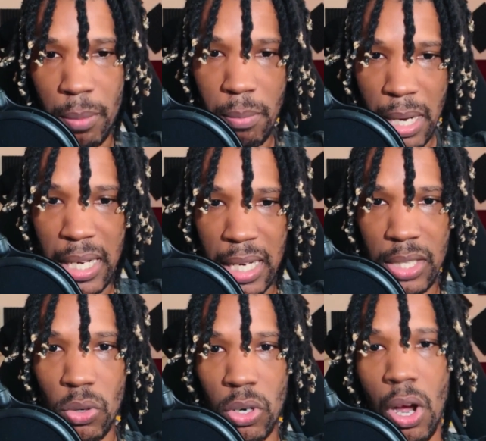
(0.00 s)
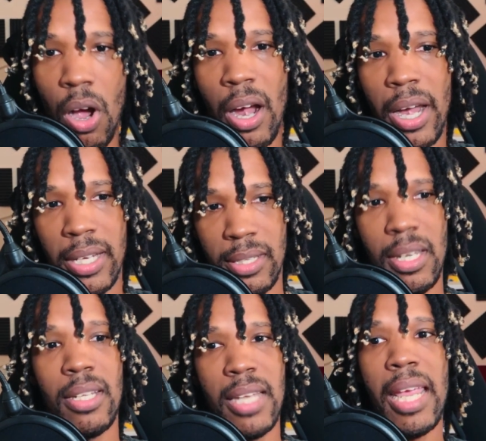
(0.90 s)
money into a car and
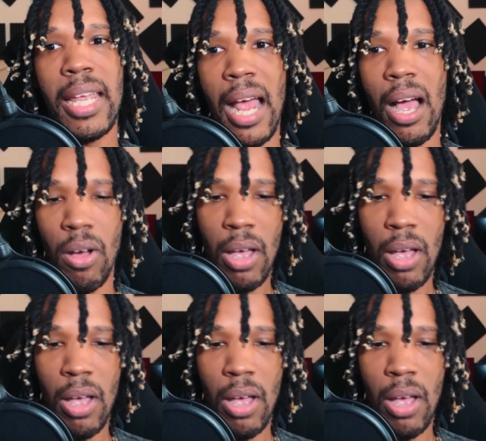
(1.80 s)
take it out.